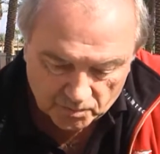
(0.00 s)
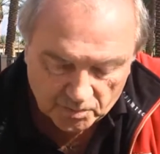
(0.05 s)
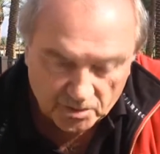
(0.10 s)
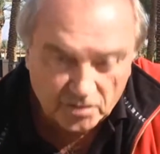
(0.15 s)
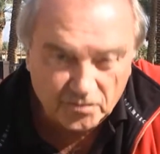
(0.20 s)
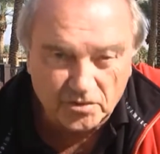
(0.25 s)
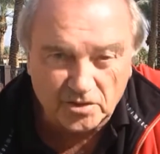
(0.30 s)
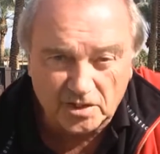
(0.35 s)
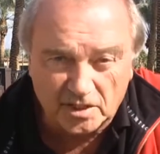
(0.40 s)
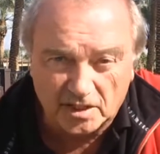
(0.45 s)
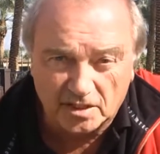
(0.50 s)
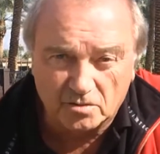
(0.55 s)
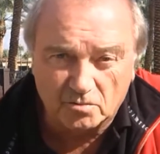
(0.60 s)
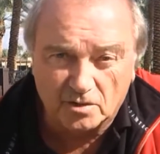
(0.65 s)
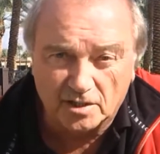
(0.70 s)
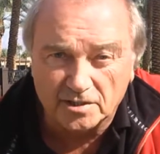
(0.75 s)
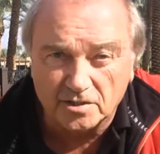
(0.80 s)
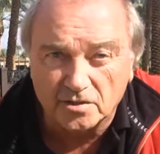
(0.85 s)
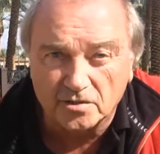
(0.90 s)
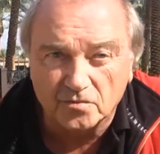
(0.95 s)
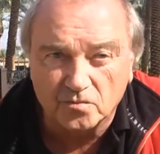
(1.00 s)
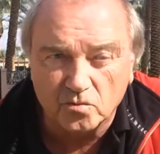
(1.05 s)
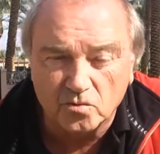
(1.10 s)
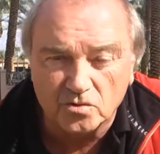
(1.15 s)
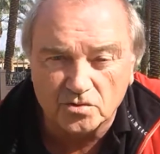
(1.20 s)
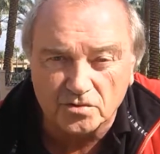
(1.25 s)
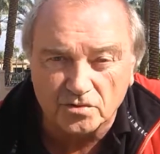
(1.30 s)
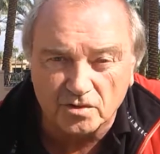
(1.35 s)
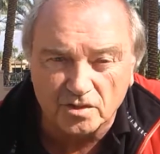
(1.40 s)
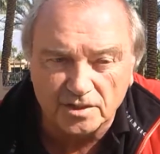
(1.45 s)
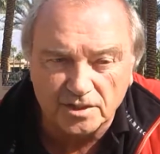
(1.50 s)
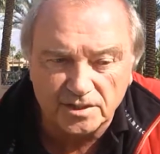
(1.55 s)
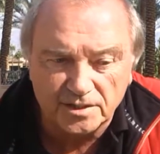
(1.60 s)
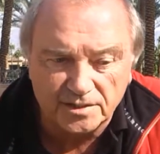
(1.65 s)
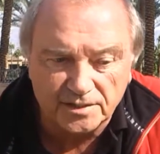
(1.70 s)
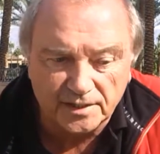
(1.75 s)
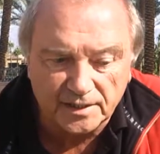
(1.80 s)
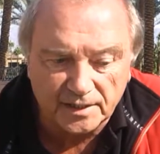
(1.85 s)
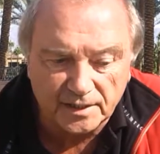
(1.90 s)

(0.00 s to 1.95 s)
Purford had quite a lot of water on it,